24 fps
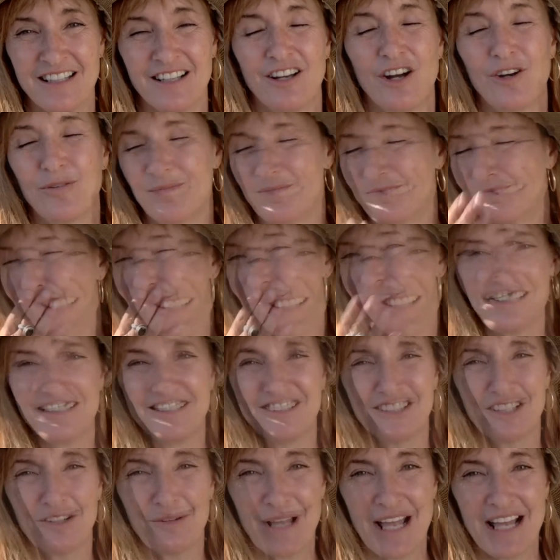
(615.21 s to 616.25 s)
Oh,
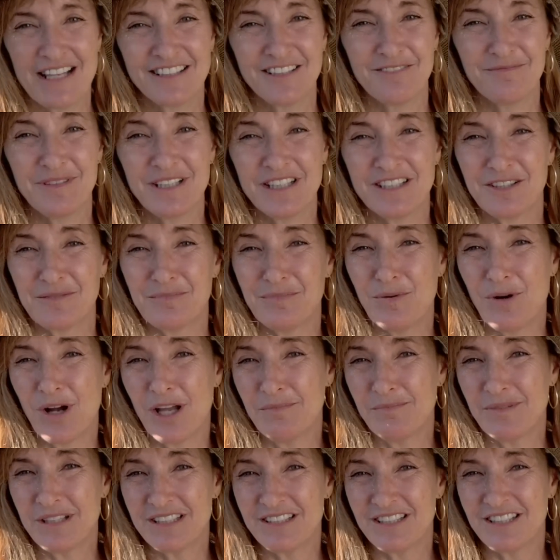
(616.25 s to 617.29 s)
so we had some
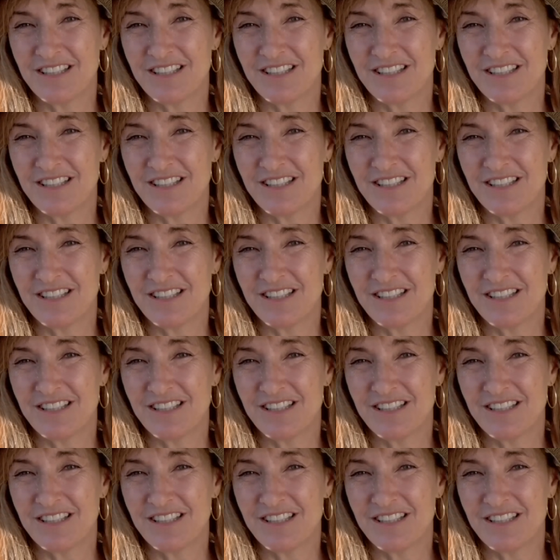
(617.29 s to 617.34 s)
disappointments